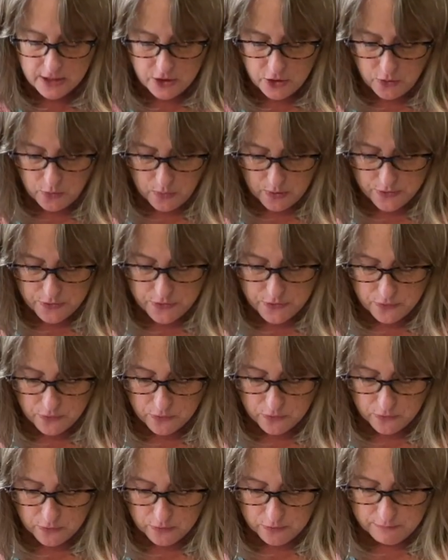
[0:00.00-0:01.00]
to a
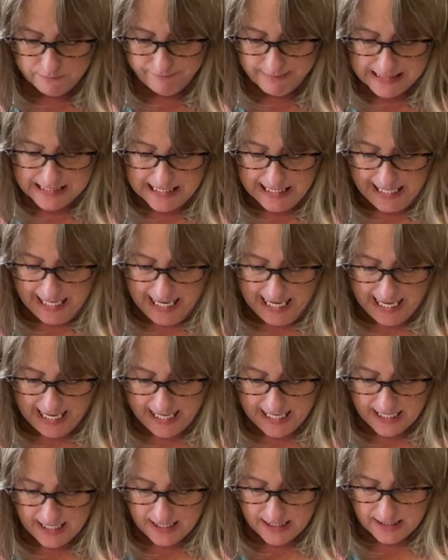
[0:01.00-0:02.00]
circle
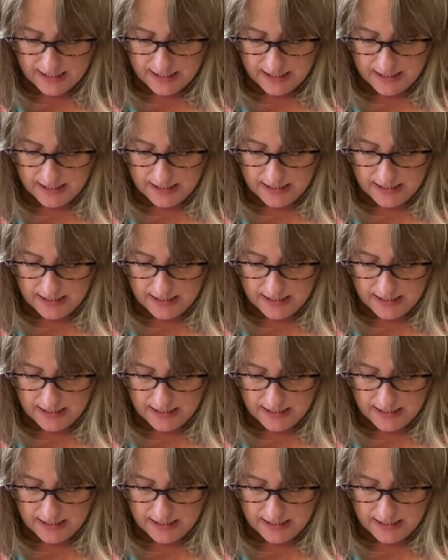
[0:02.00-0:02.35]
and